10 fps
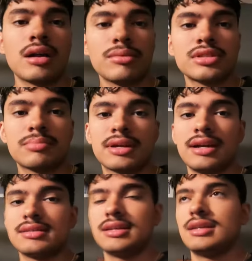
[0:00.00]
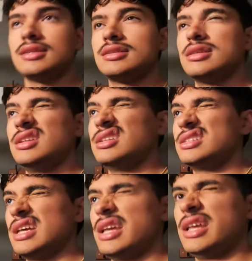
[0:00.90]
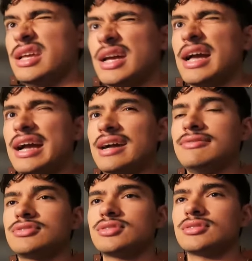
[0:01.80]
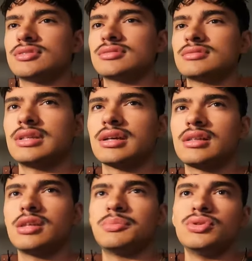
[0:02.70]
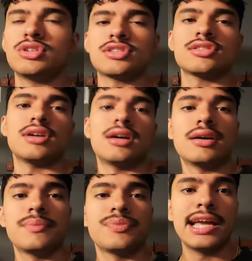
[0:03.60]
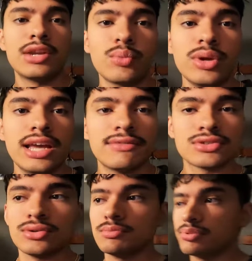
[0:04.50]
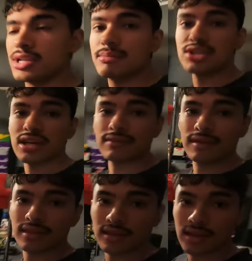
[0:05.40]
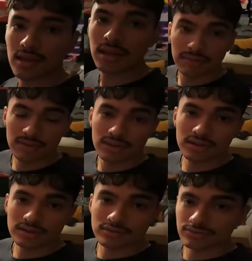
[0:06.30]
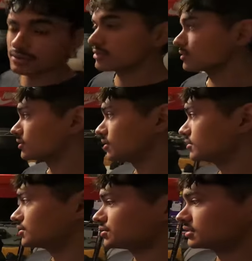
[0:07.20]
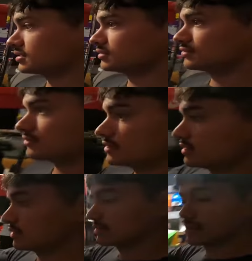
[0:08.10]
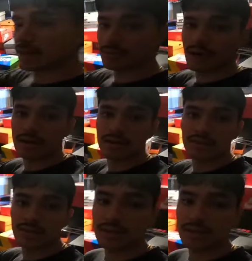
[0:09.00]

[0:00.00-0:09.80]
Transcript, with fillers: All right, what's up guys? It is the day after that clip you just saw, and we have sold pretty much everything. Everything on the floor, on the shelf, and on that rack over